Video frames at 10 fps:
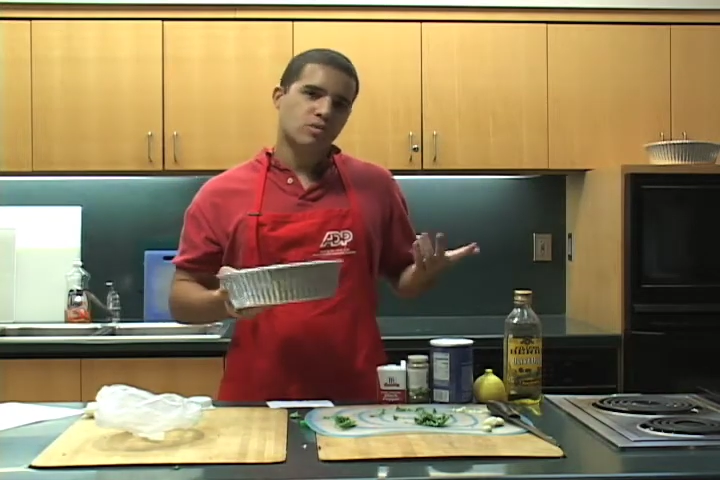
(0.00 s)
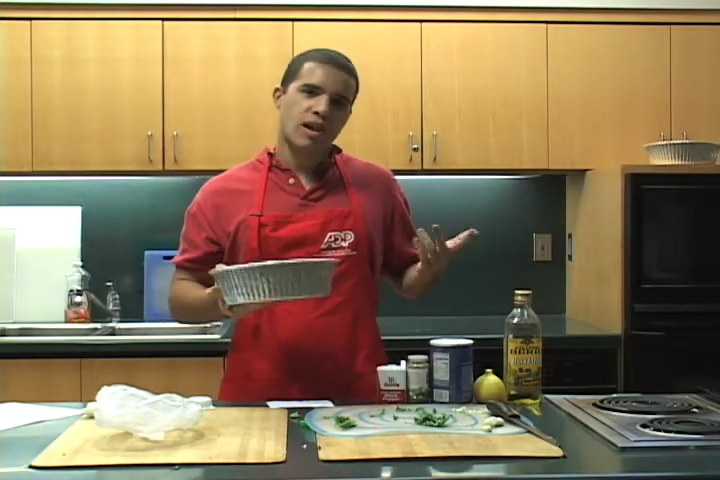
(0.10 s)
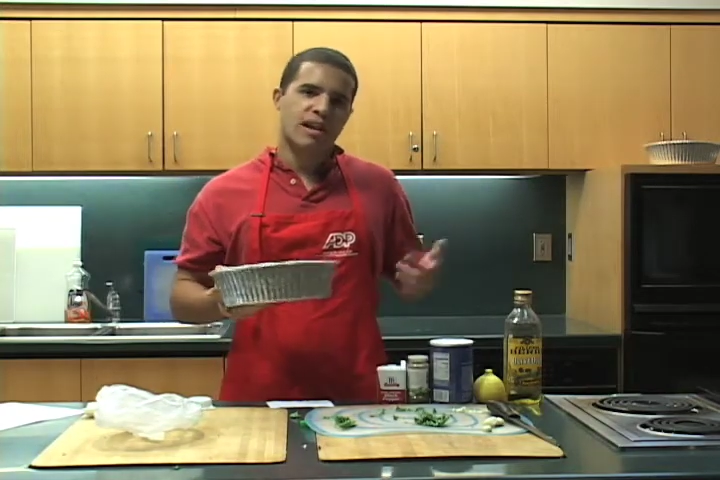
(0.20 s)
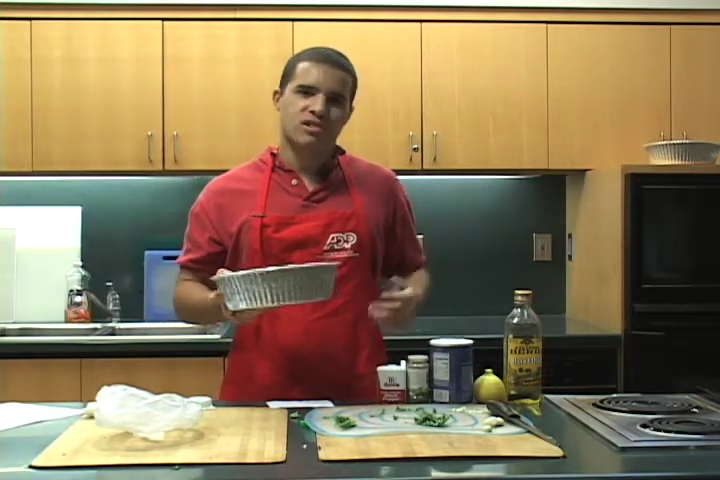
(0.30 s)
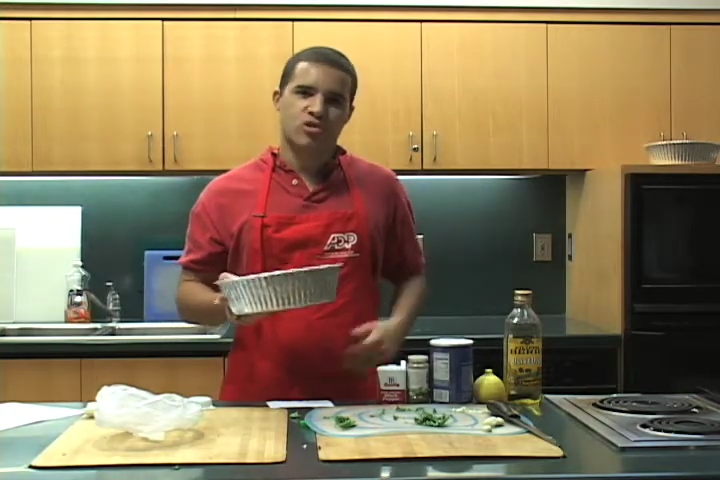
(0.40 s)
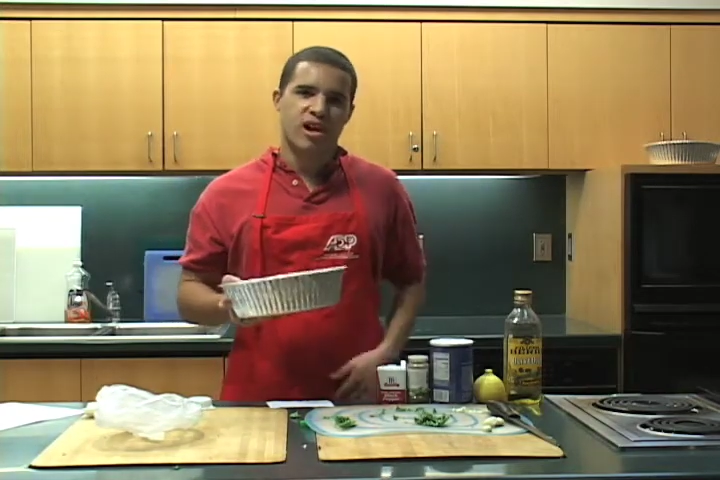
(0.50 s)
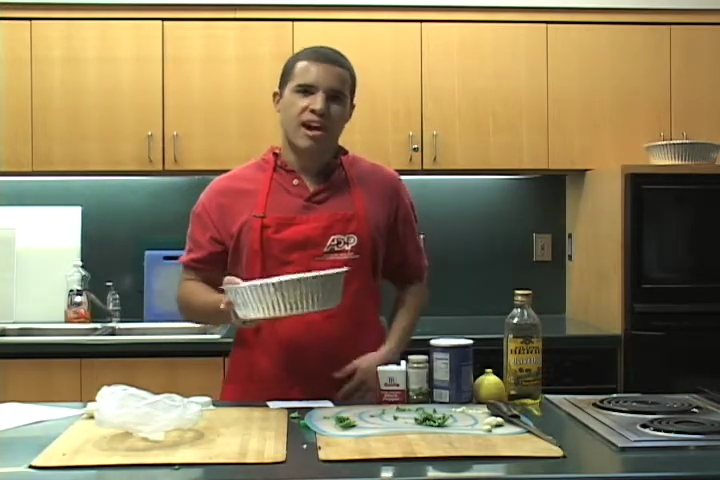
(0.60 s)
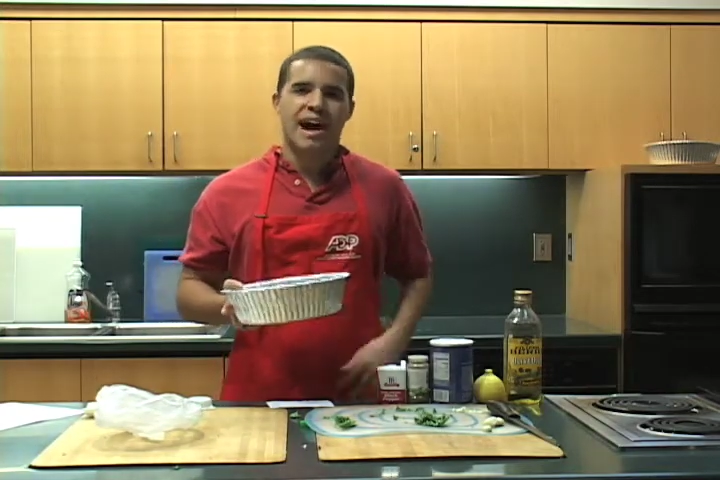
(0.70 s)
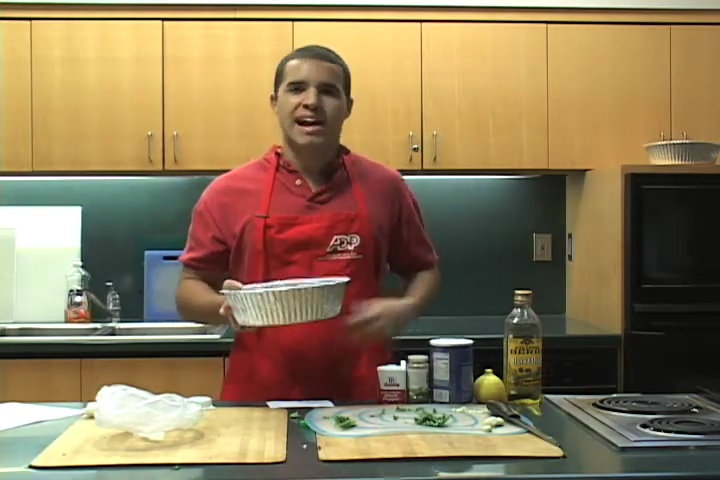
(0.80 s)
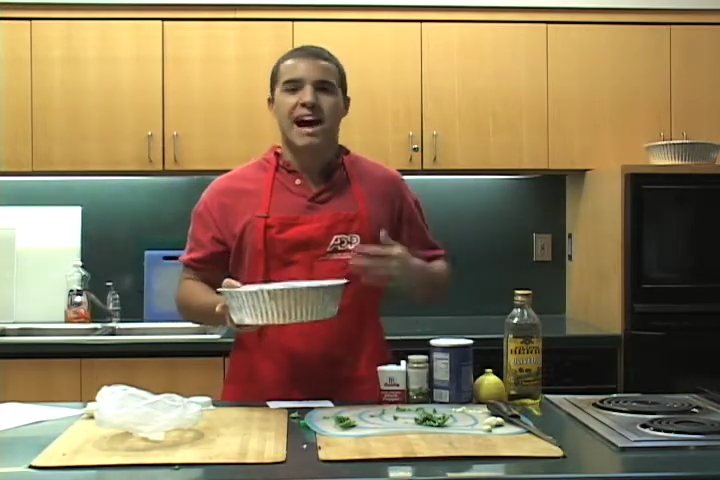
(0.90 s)
and it's great.
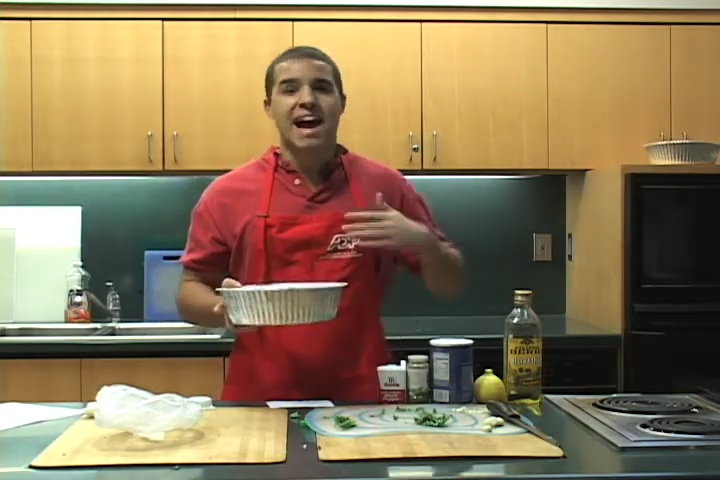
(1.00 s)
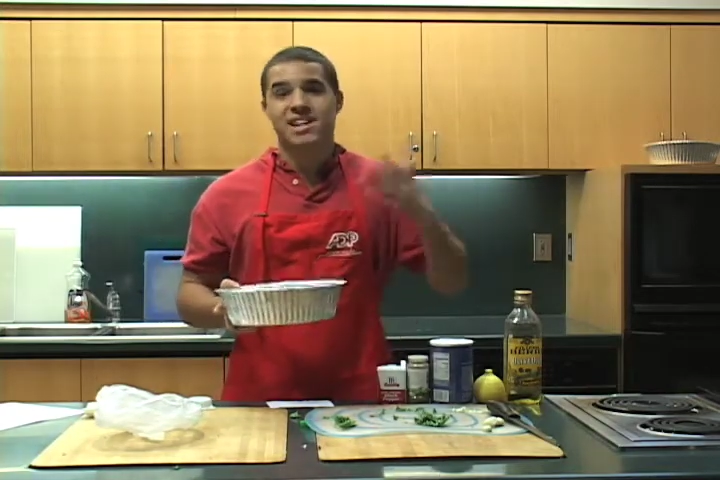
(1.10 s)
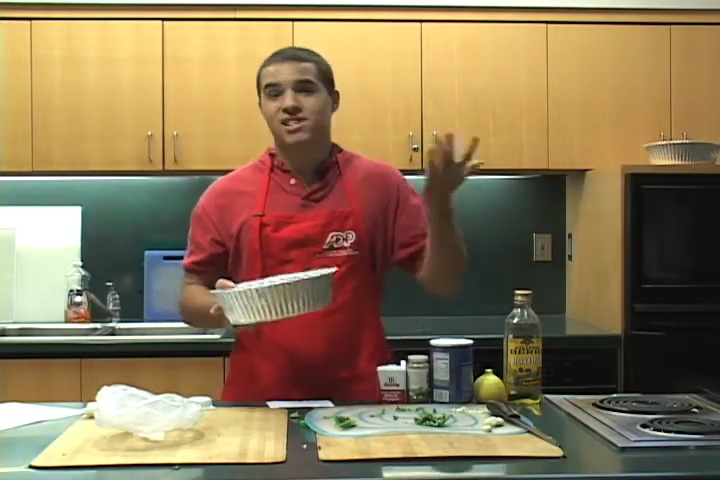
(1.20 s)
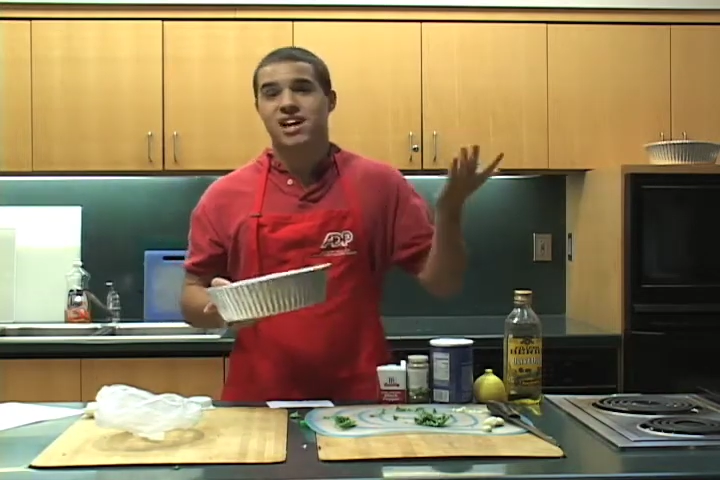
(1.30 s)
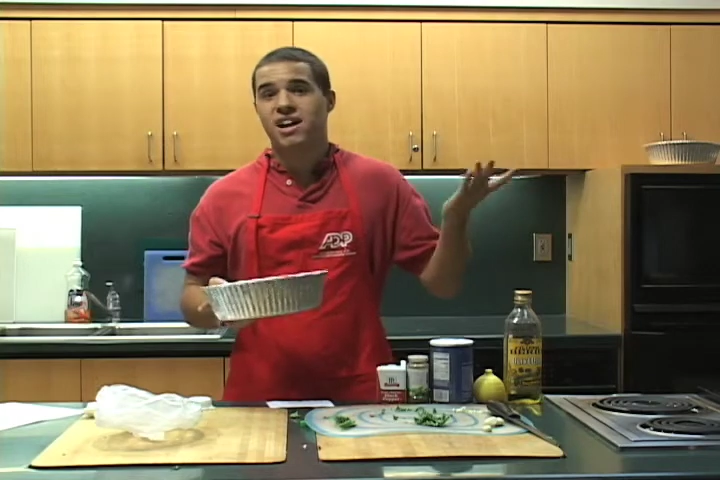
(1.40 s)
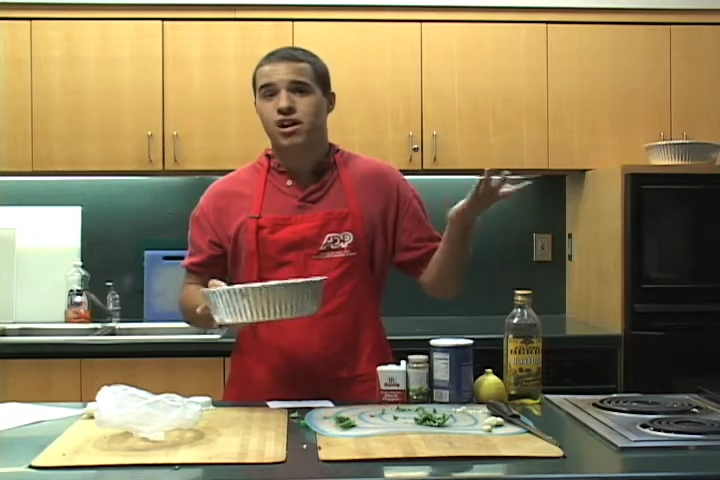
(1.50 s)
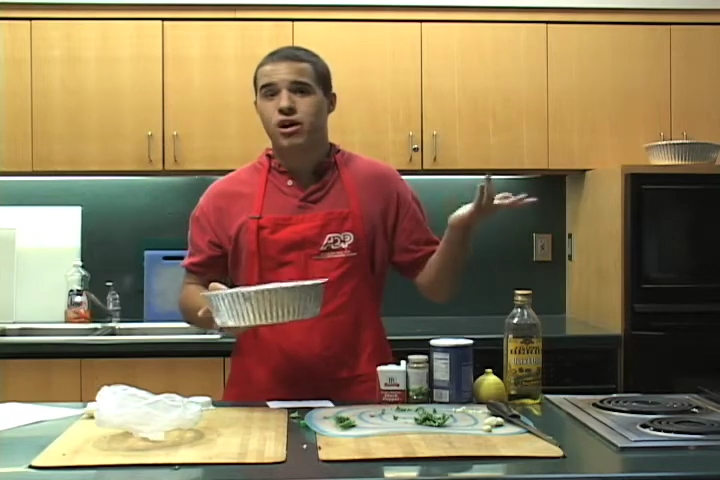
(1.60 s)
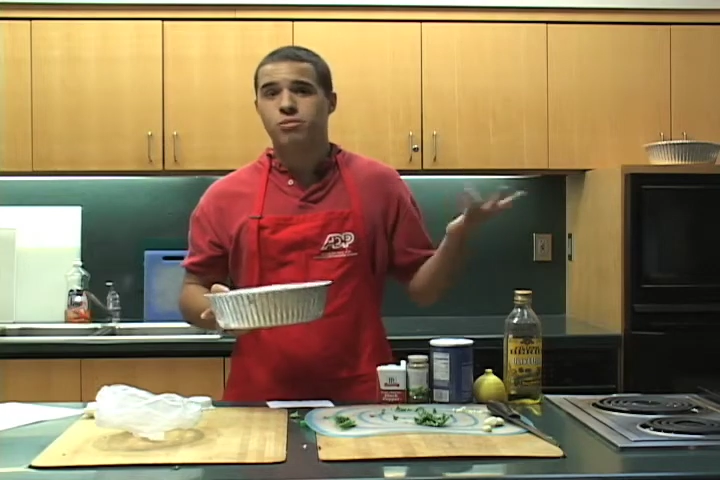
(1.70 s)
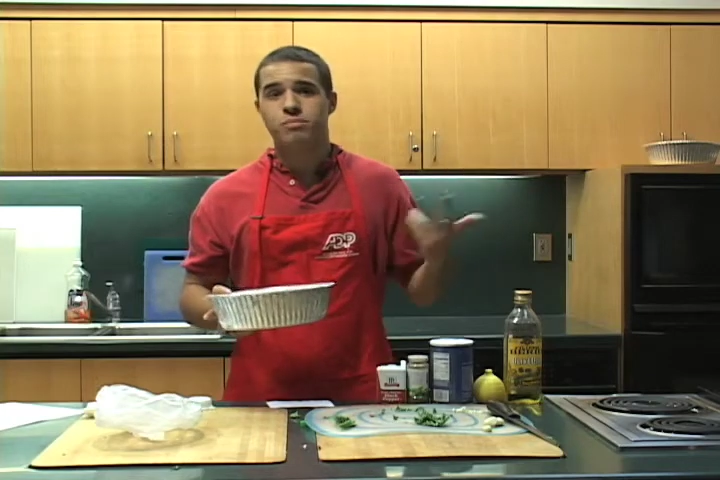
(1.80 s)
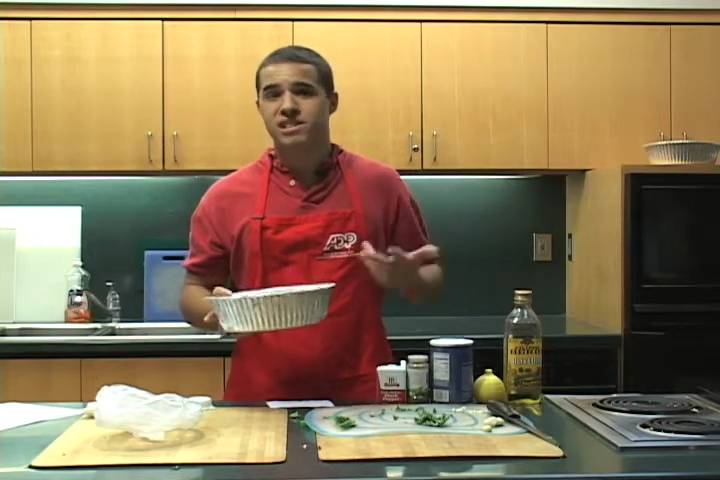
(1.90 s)
I actually got to
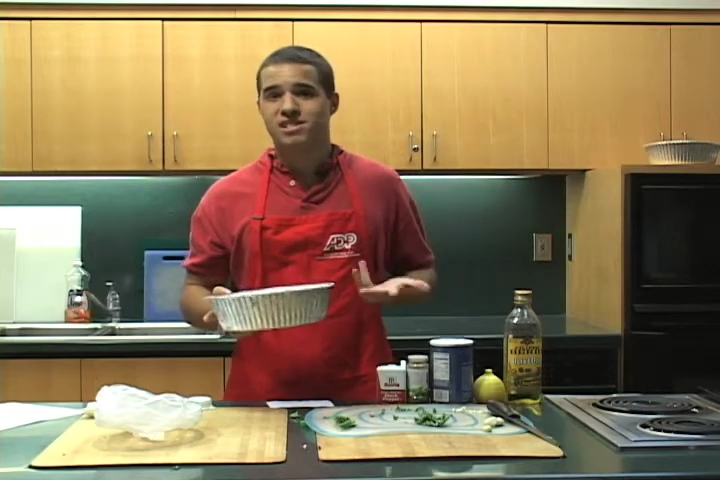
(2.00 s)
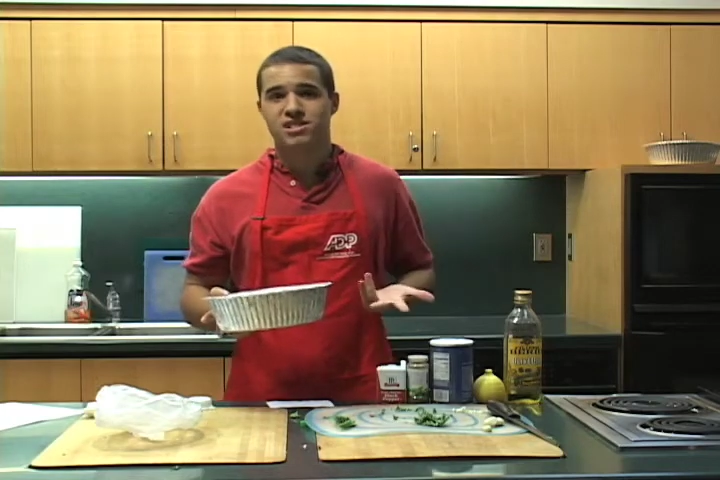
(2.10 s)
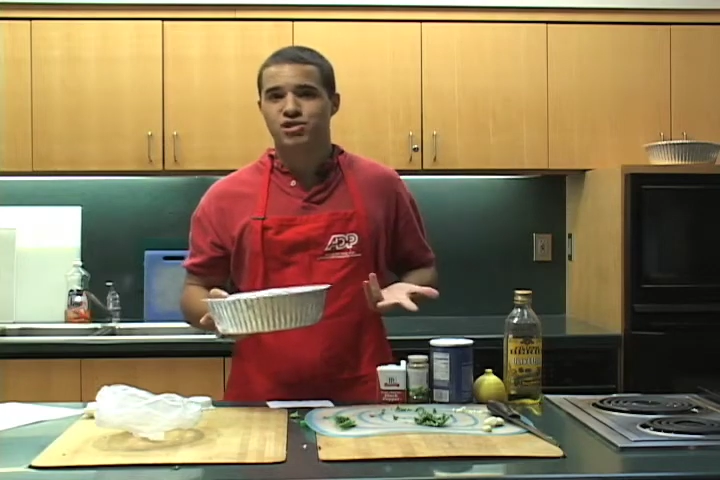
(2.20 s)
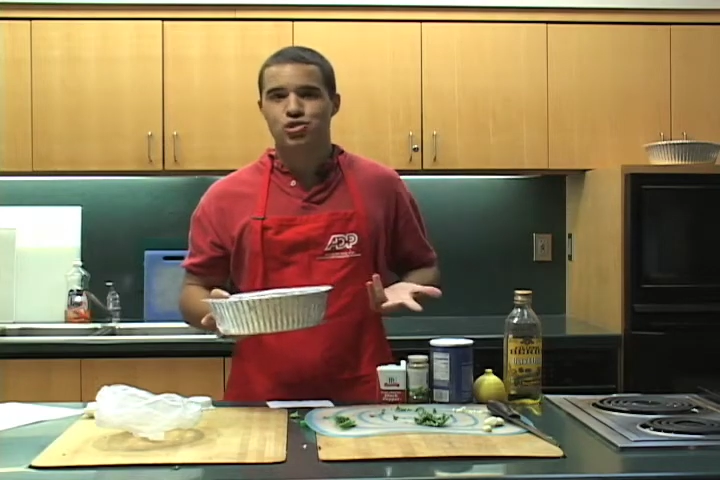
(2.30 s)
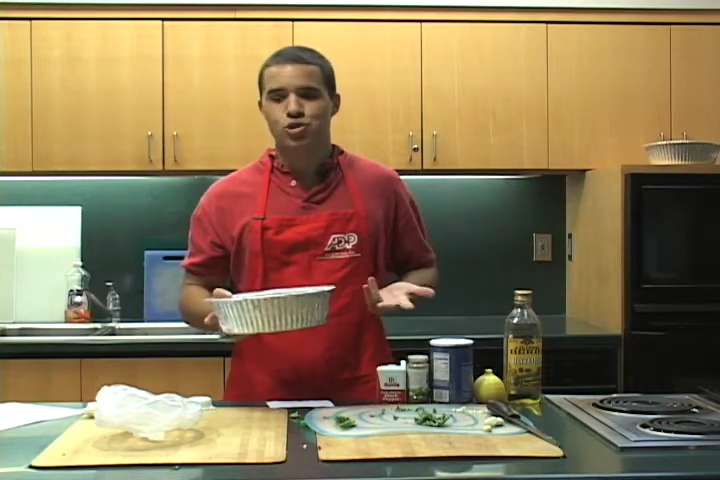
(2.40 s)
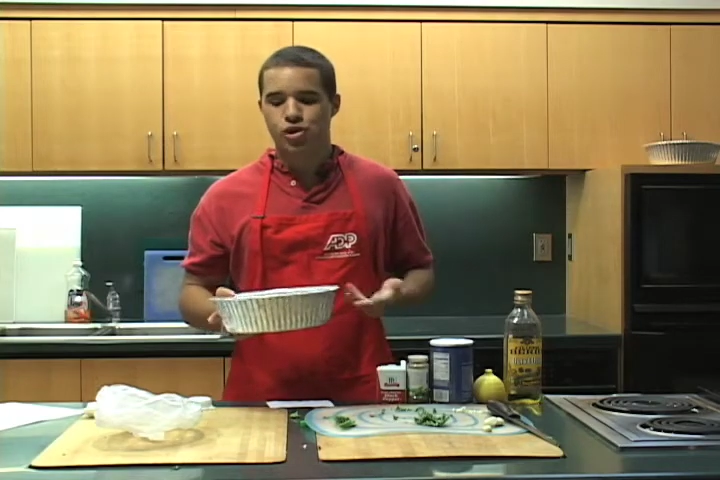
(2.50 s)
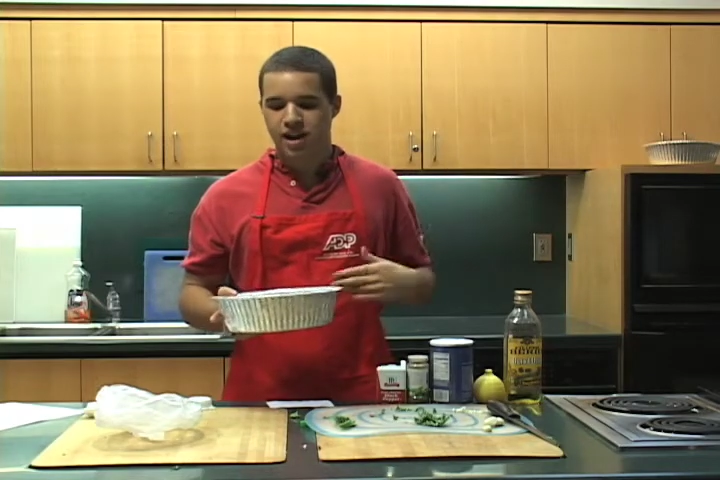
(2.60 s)
go because this is too good.